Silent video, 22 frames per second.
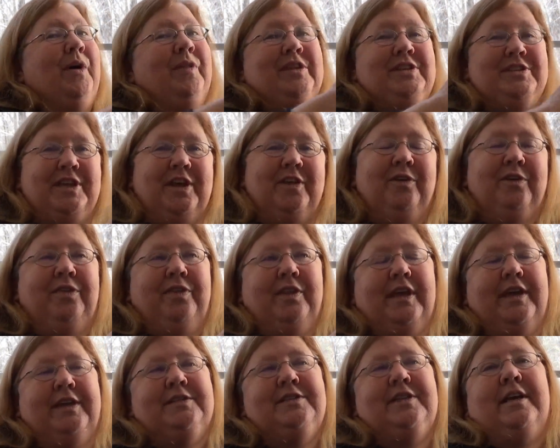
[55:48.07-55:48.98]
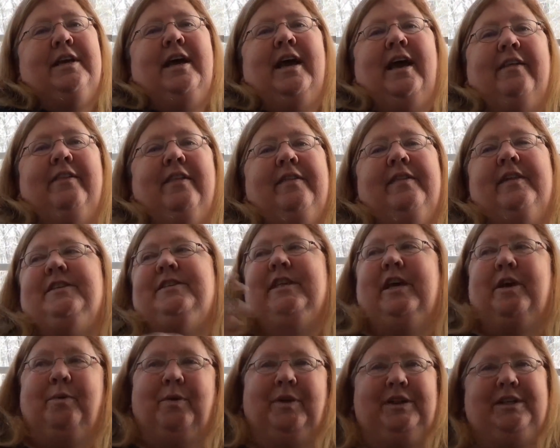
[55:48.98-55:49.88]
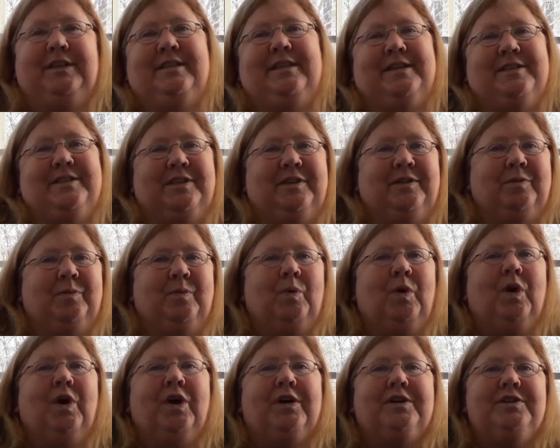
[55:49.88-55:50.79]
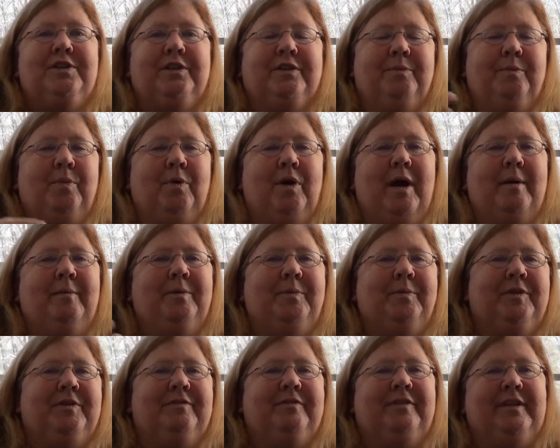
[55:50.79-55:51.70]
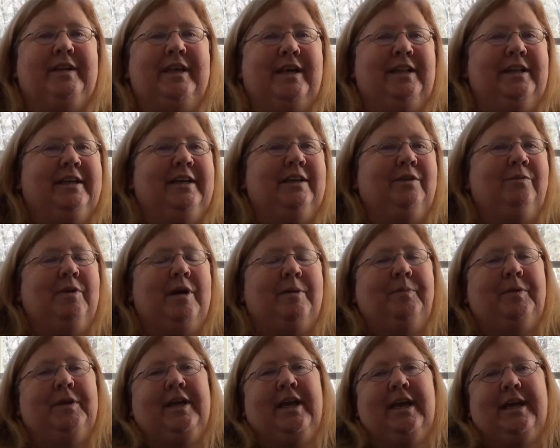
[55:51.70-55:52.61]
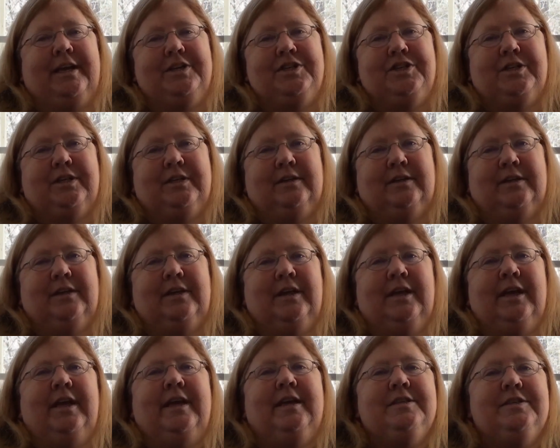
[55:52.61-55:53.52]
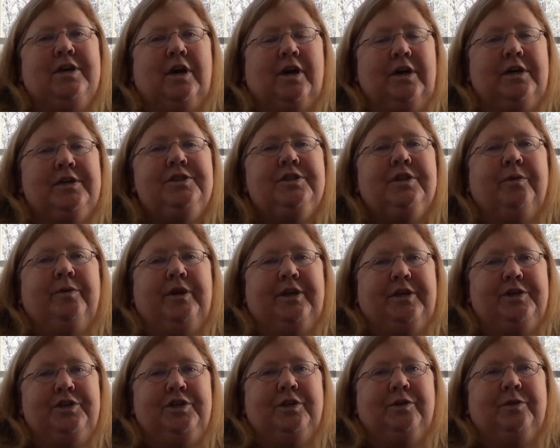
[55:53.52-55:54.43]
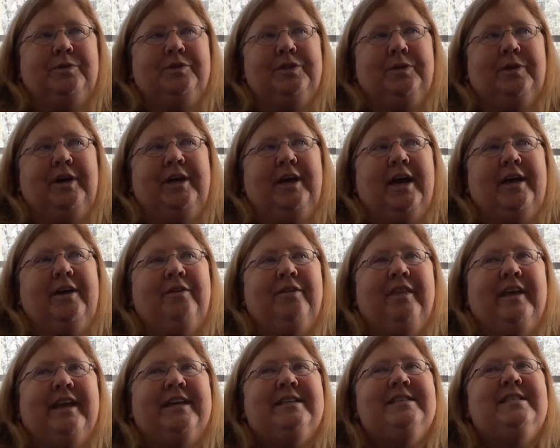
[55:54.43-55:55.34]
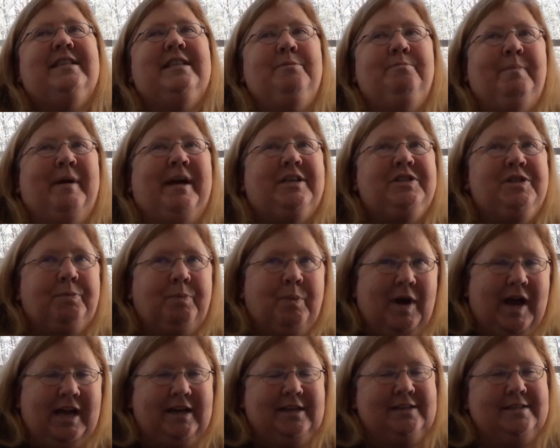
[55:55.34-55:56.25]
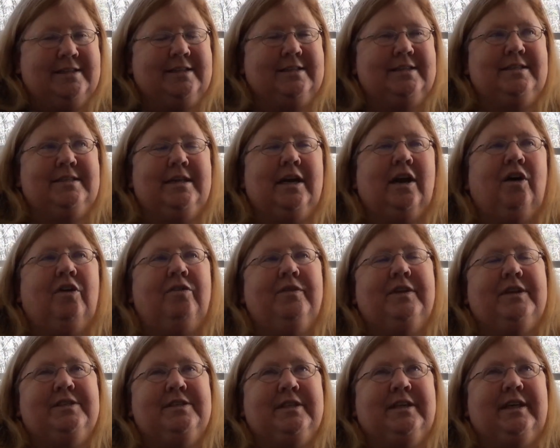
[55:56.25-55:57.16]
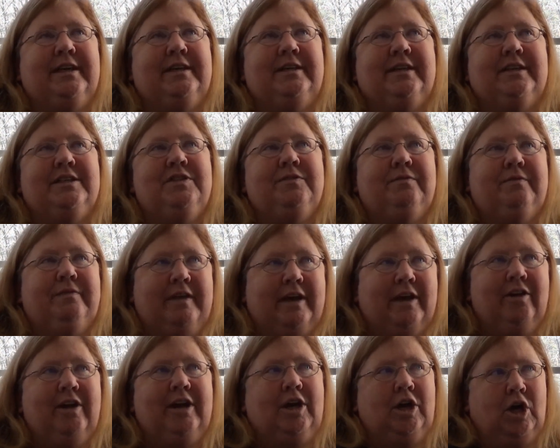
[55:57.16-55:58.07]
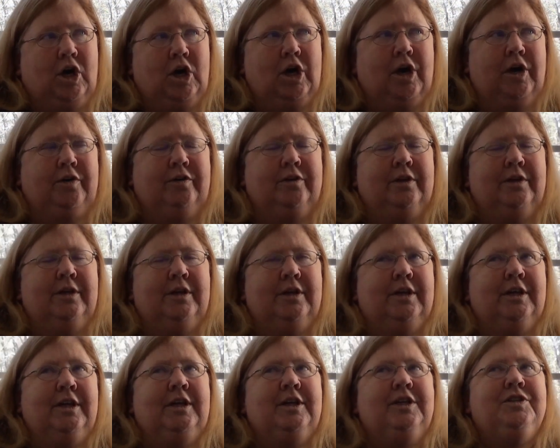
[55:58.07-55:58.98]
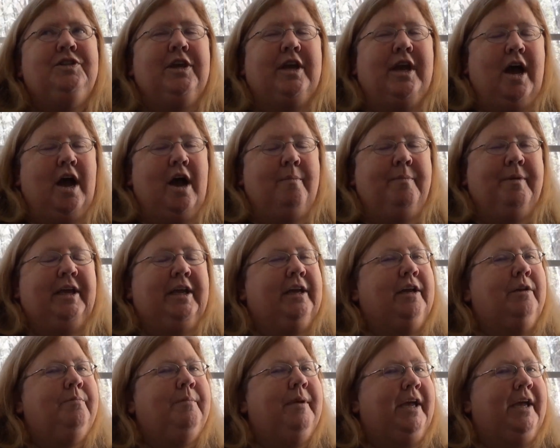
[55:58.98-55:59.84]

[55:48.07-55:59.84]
all these other things and then they say well it doesn't work so the problem with fidelity and replication yeah. is also an issue so I, I don't think it's the best practice itself it's that it's very hard to copy it and